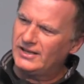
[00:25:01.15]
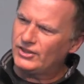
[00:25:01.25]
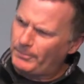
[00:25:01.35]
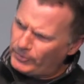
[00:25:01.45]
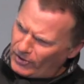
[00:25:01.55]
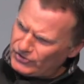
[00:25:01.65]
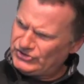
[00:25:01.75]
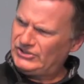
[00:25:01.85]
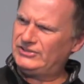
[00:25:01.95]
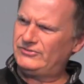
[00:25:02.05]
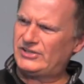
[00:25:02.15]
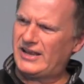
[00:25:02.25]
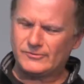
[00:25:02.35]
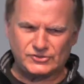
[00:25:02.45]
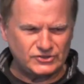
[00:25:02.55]
the prostitute's
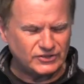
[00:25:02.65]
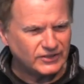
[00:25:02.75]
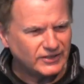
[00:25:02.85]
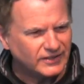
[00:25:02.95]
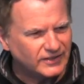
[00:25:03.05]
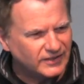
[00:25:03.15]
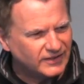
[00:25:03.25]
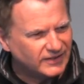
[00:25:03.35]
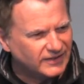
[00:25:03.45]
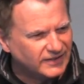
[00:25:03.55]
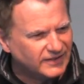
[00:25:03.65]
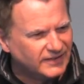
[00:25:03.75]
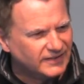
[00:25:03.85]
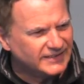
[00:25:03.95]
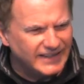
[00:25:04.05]
house,
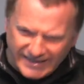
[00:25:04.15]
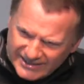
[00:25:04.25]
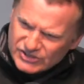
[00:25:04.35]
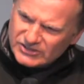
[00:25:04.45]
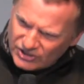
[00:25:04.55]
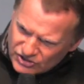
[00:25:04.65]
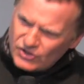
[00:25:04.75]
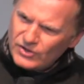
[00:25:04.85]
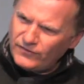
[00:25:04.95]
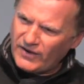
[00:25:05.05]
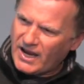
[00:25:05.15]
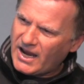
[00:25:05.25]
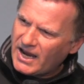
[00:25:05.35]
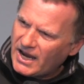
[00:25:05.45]
the least deserving.